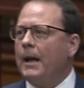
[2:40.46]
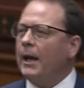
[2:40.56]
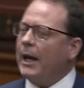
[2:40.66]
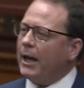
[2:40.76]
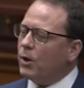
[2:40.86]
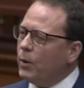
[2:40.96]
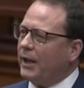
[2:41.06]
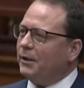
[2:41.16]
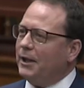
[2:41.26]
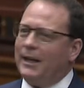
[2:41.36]
And I
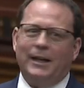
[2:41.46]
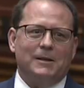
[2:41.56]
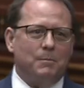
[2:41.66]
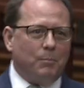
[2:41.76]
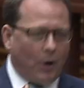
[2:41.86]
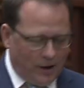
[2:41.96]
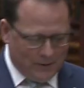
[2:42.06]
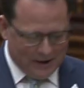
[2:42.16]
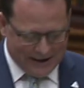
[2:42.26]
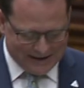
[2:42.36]
quickly, and it's partly
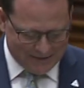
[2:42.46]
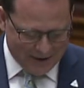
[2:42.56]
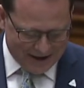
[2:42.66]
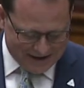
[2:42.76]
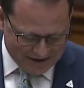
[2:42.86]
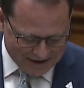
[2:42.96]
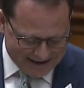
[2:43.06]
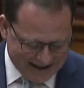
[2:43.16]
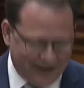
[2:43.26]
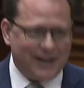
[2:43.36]
because the minister
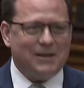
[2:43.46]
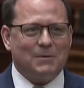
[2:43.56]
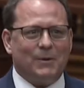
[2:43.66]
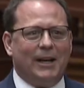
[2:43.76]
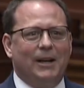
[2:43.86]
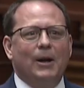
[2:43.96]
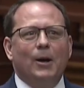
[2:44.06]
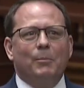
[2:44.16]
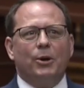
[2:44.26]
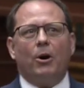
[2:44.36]
is here, I just want to
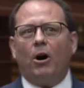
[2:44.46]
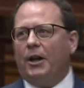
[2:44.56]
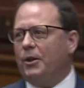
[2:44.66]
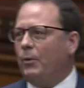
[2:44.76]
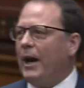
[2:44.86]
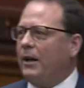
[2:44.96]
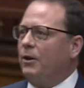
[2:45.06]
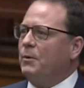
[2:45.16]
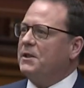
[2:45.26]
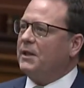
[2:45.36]
put on the
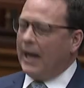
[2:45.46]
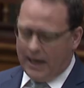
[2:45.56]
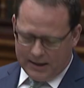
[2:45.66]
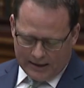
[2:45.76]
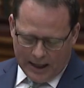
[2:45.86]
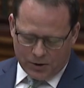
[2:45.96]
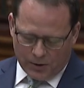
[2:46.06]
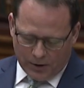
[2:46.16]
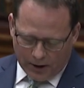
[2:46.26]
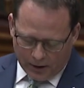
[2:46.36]
record with
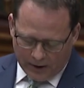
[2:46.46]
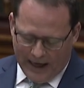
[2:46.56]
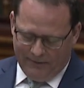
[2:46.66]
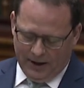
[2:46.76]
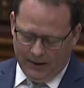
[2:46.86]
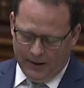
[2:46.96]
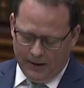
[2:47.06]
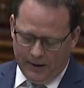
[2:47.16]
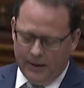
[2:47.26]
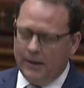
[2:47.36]
Schedule 11,
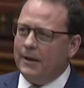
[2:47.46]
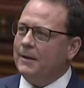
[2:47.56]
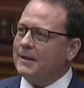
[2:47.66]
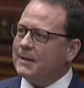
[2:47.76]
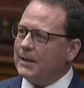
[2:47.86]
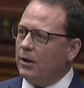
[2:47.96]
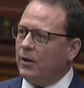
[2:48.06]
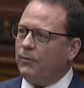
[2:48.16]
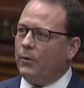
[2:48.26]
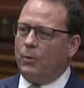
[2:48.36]
the
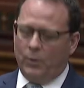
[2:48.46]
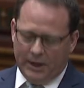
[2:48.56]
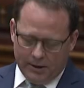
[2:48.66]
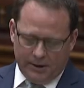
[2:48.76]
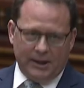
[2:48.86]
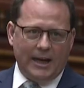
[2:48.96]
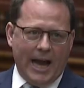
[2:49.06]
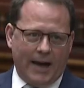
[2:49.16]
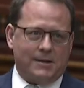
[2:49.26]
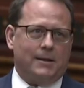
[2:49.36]
Center for Realty
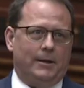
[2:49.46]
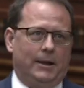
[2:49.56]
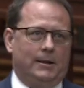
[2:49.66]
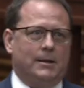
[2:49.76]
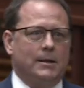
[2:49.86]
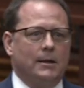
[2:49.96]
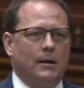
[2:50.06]
Excellence.